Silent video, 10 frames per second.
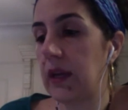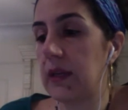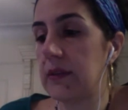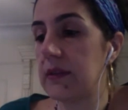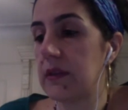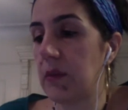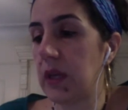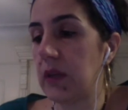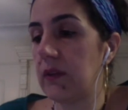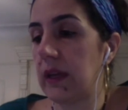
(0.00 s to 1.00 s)
and
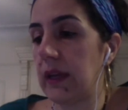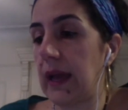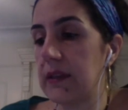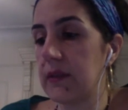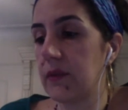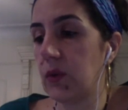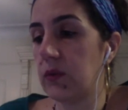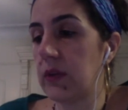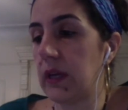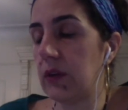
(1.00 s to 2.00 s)
cement and
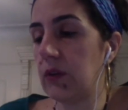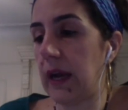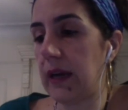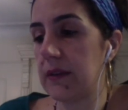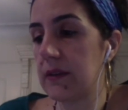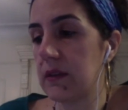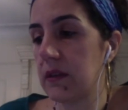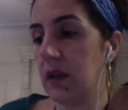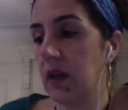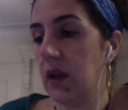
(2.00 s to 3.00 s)
asphalt and glass,
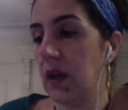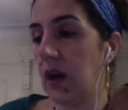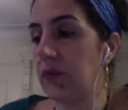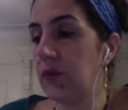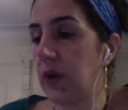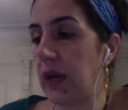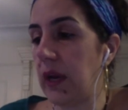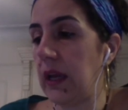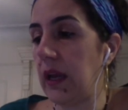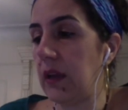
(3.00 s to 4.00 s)
of
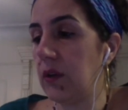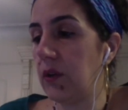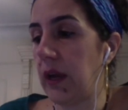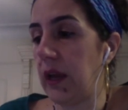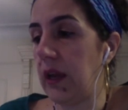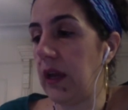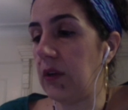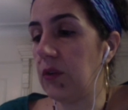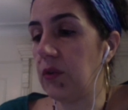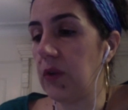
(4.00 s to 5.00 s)
gray and
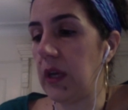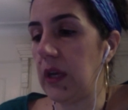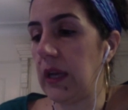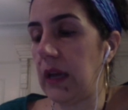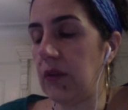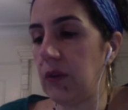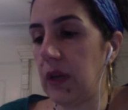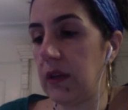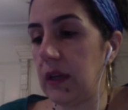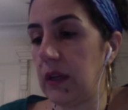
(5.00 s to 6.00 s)
green and
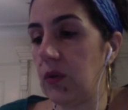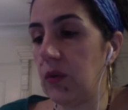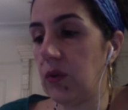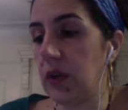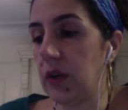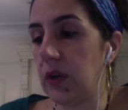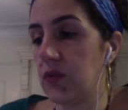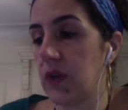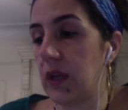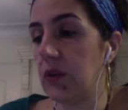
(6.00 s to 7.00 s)
red and orange
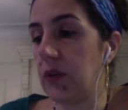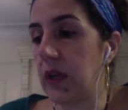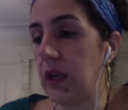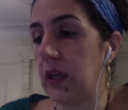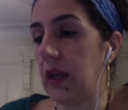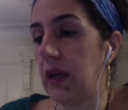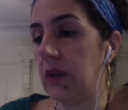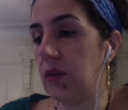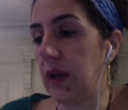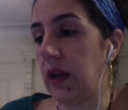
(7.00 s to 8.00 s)
and green and
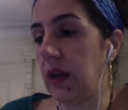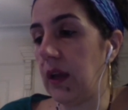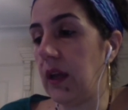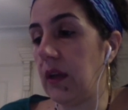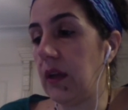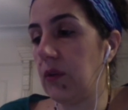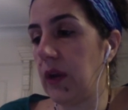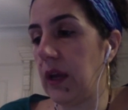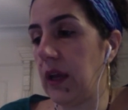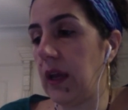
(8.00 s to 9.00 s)
gray and
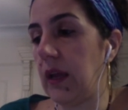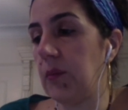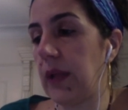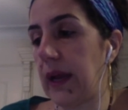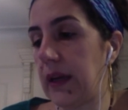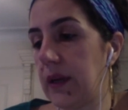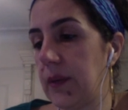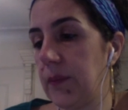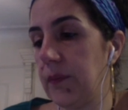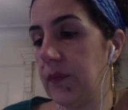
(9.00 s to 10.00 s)
black.
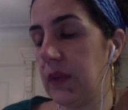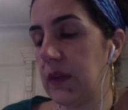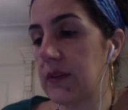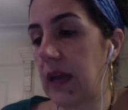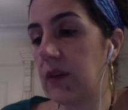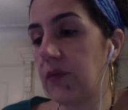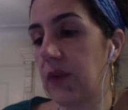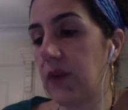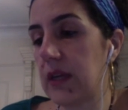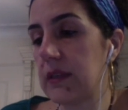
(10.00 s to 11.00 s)

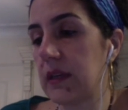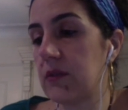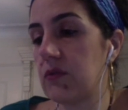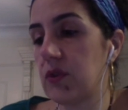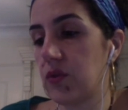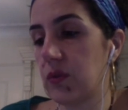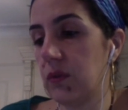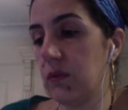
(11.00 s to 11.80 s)
Sacrifice as ritual.